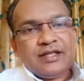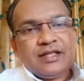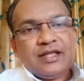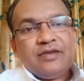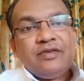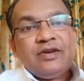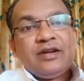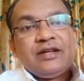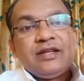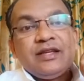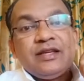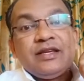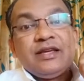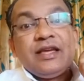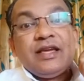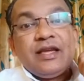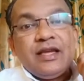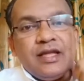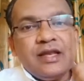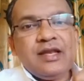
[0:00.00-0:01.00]
They will take
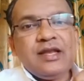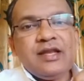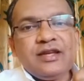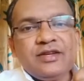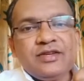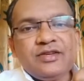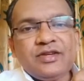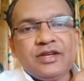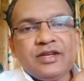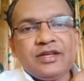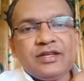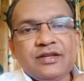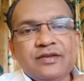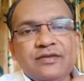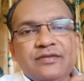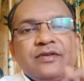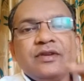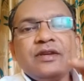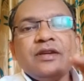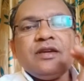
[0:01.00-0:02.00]

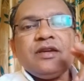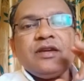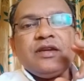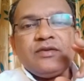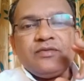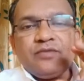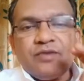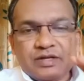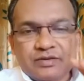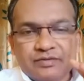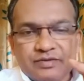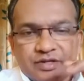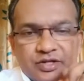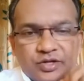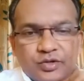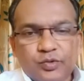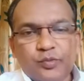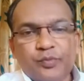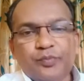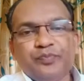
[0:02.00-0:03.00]
initiative in whatever
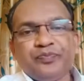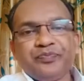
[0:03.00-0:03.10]
they do.